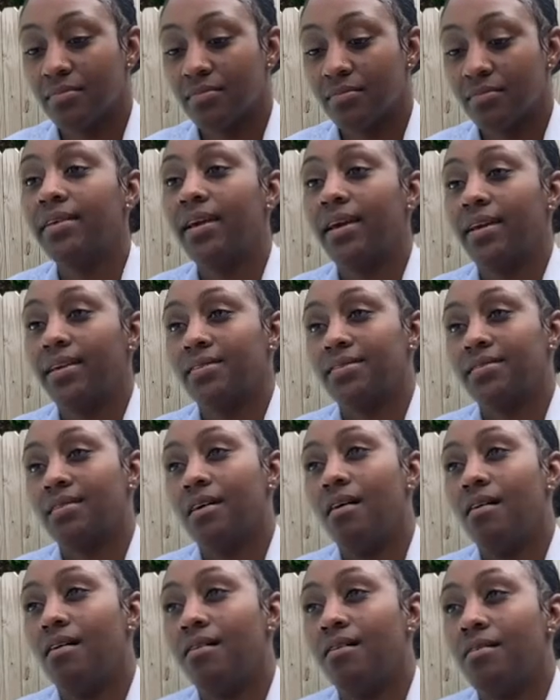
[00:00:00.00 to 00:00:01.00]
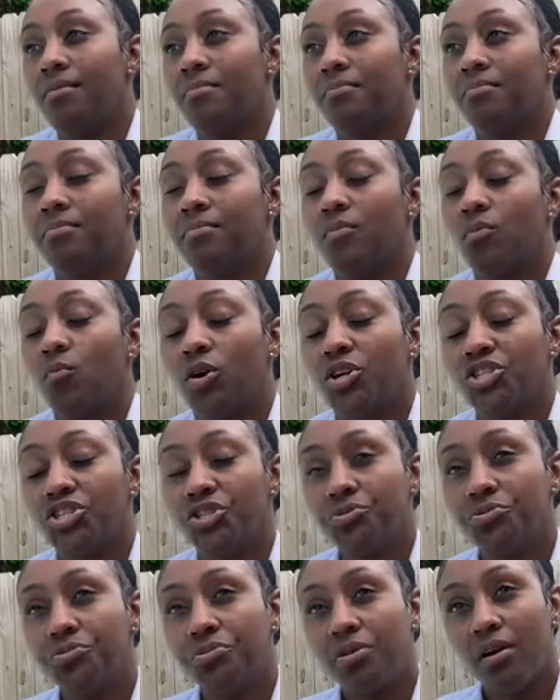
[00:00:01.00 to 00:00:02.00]
Yes.
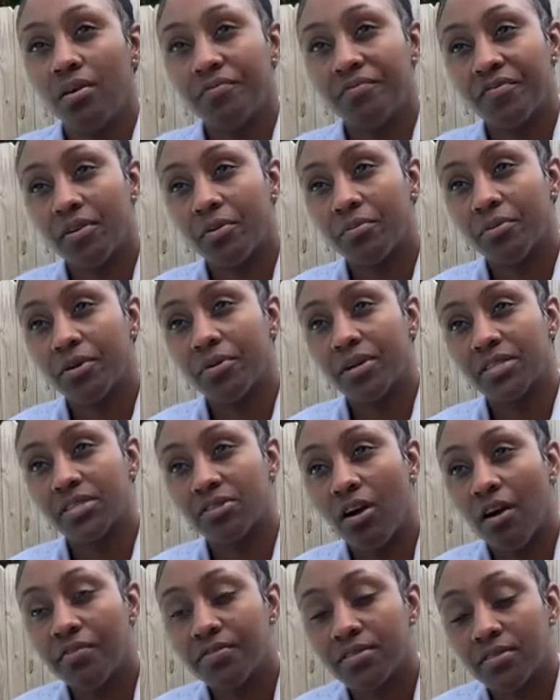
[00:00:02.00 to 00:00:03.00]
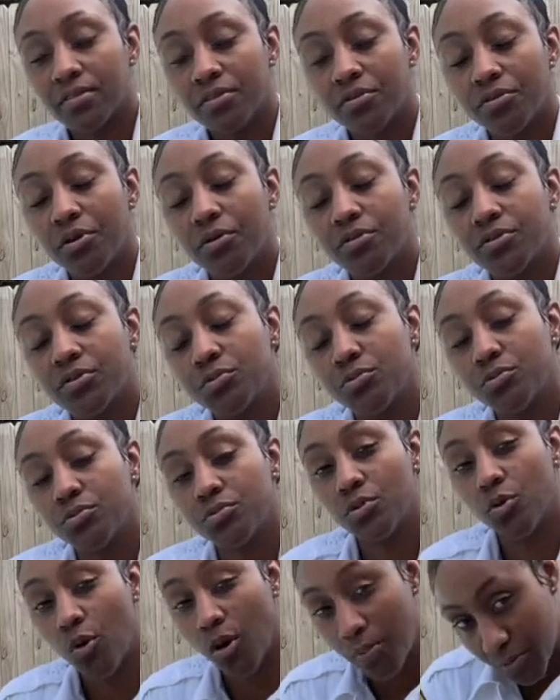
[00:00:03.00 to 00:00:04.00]
Once you come from correction officer, you go to
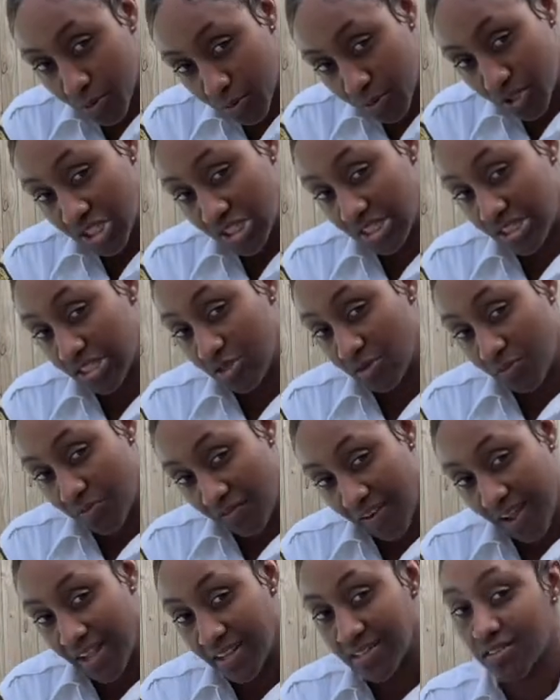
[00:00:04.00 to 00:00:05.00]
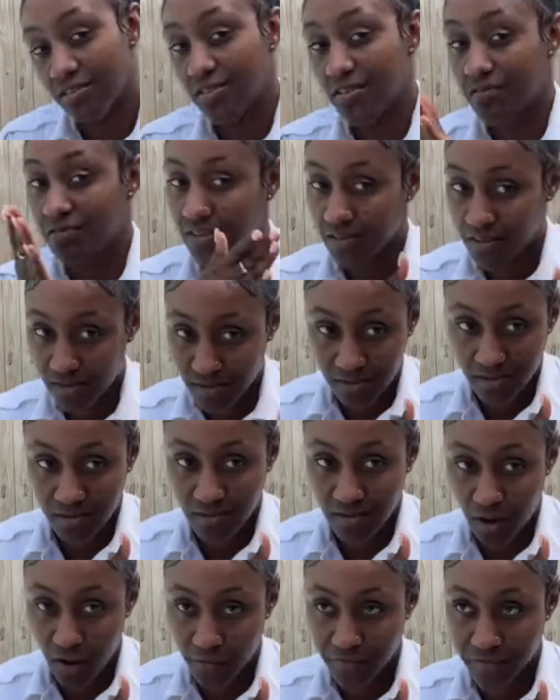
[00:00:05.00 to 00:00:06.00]
corporal, which is the supervisor of the
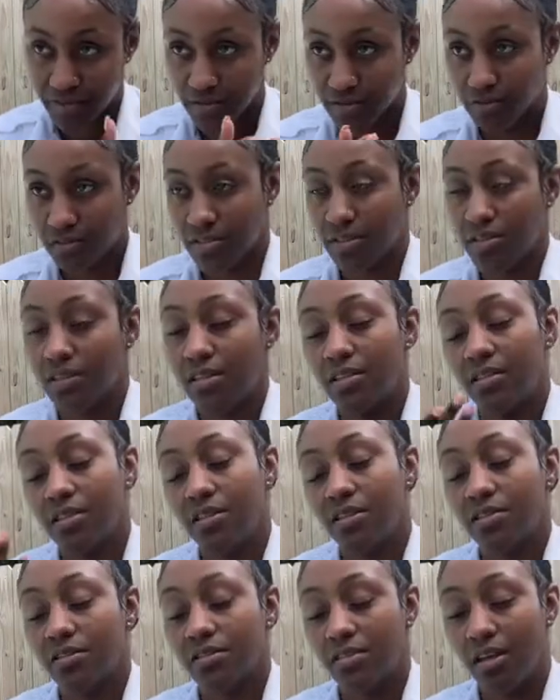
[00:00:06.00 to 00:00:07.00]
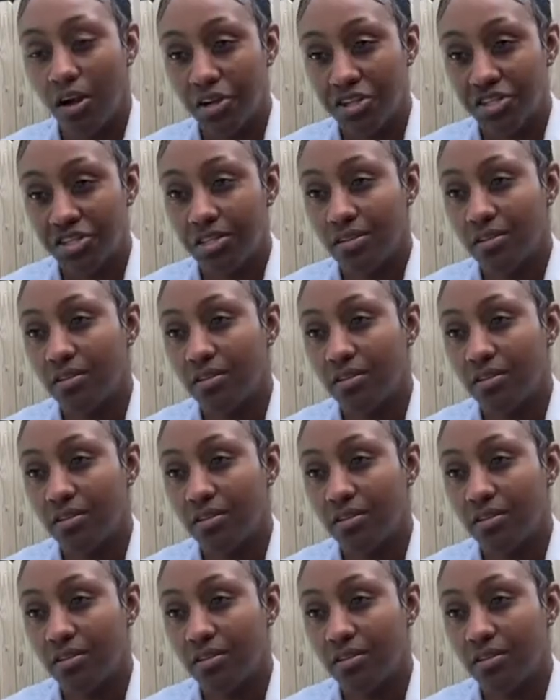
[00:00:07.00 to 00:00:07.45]
officers, and then there's sergeant,